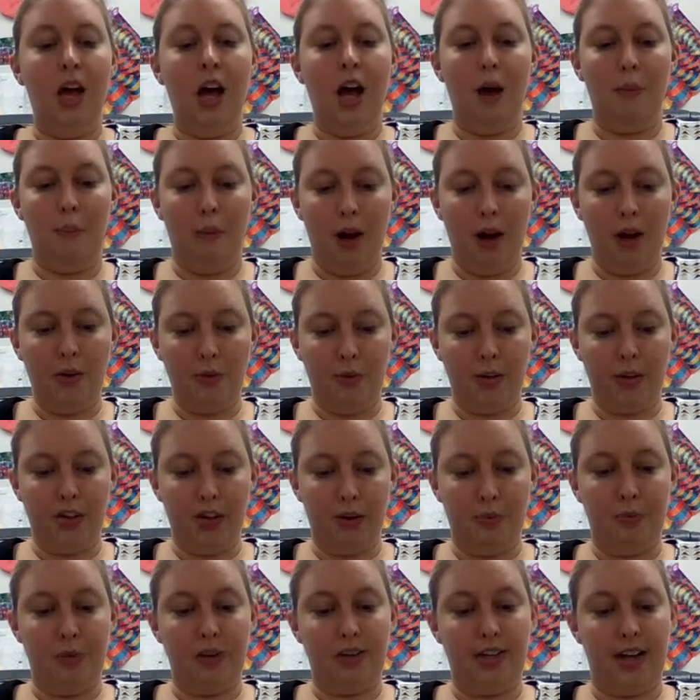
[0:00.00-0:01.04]
Upon which
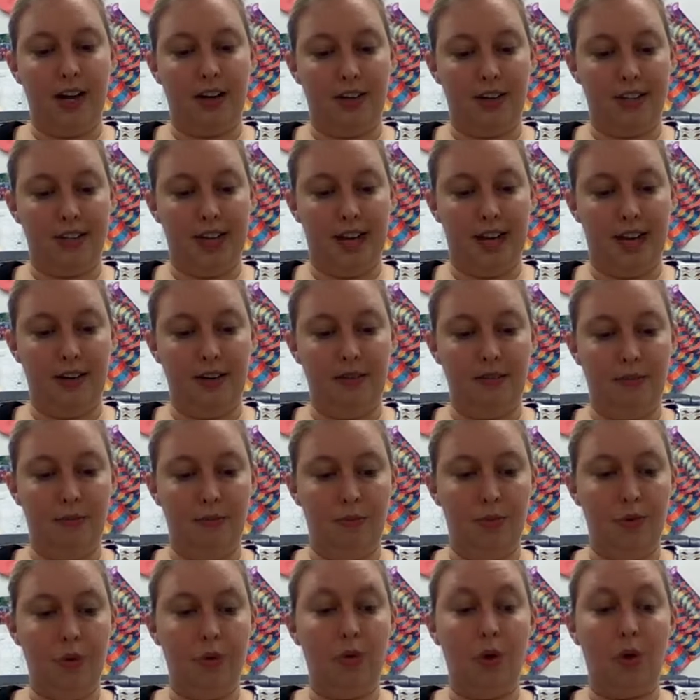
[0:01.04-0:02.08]
he put down his head,
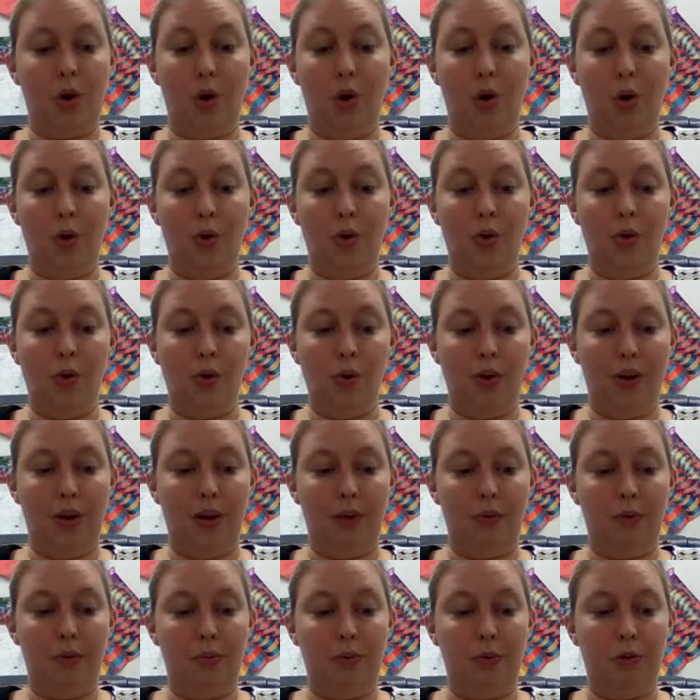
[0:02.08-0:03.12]
blew
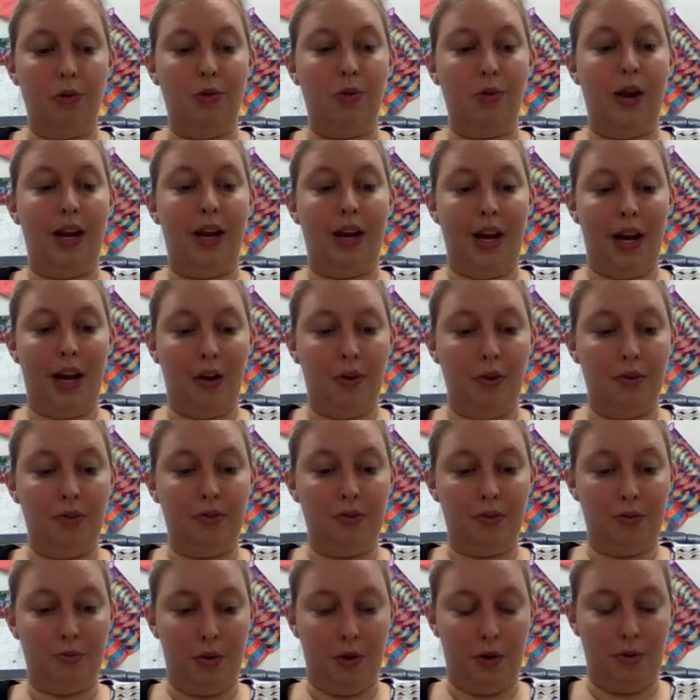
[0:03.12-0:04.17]
a cloud of
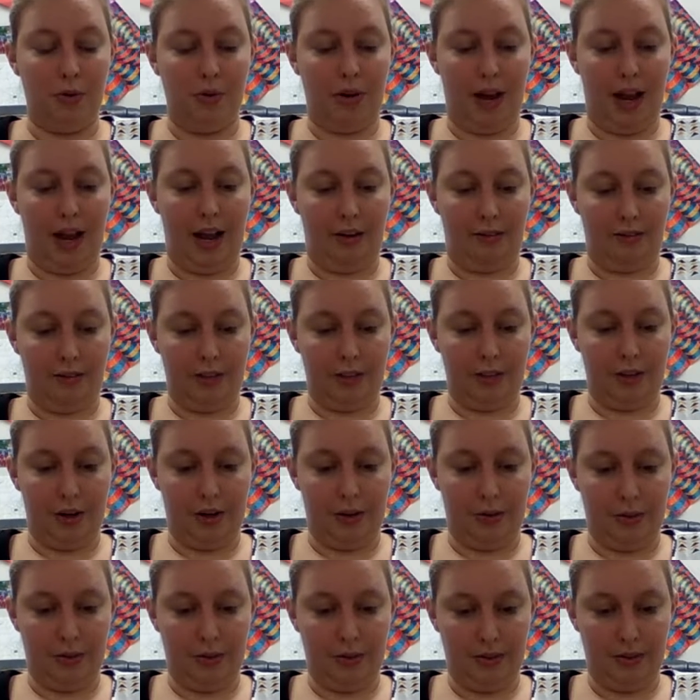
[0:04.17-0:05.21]
smoke out of his
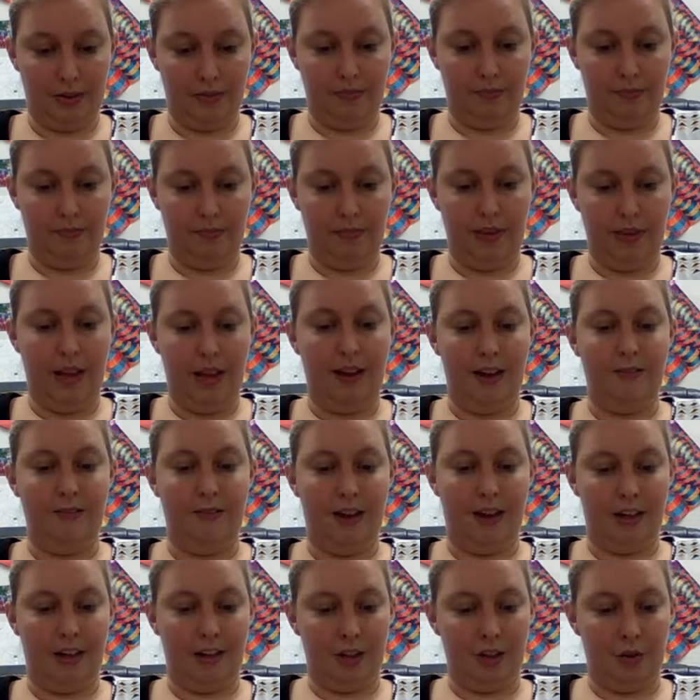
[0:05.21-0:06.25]
nose, and
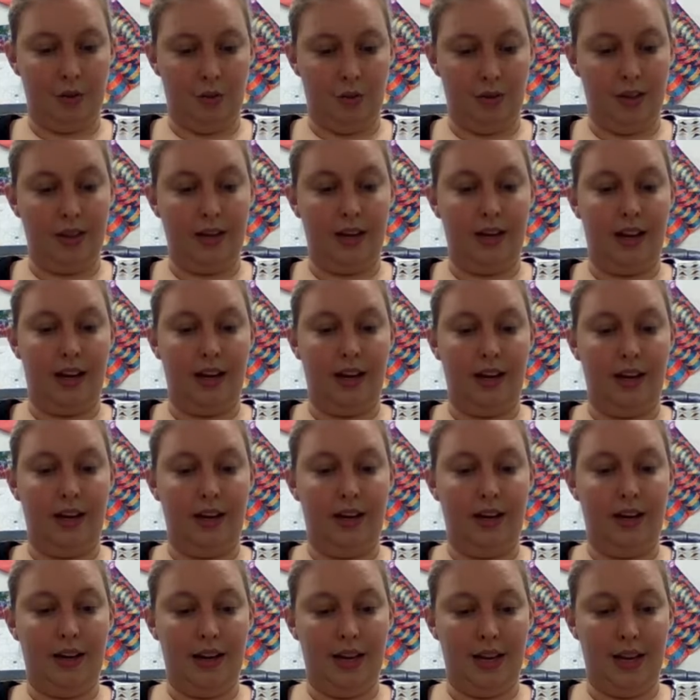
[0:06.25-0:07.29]
vanished with a
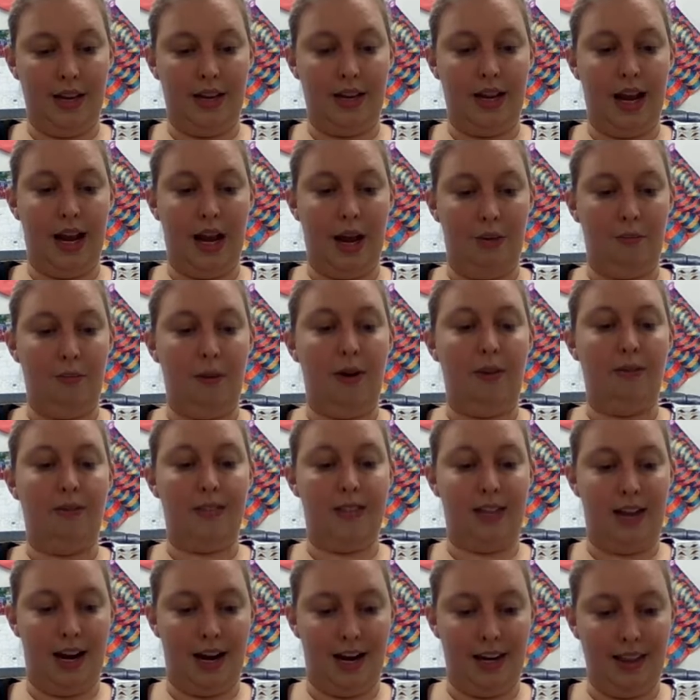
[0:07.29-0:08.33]
kick up of
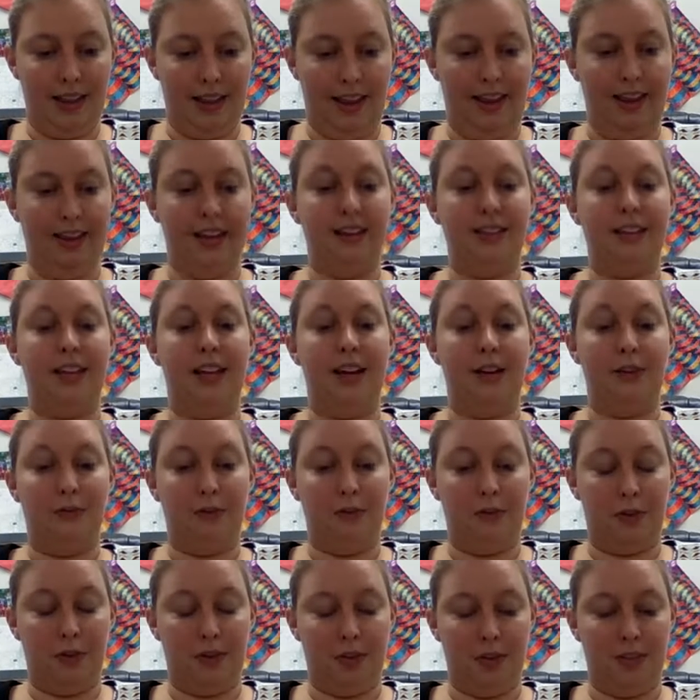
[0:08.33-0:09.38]
his hind legs and a
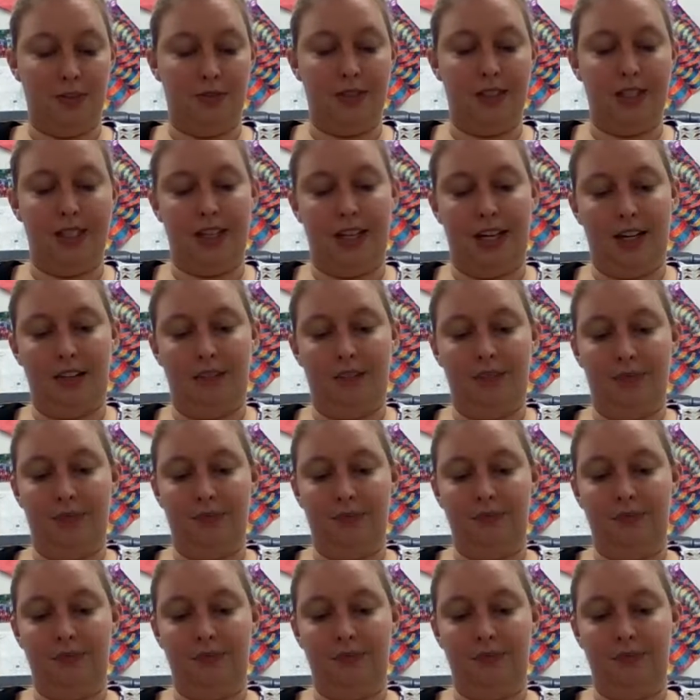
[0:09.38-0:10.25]
flourish of his tail.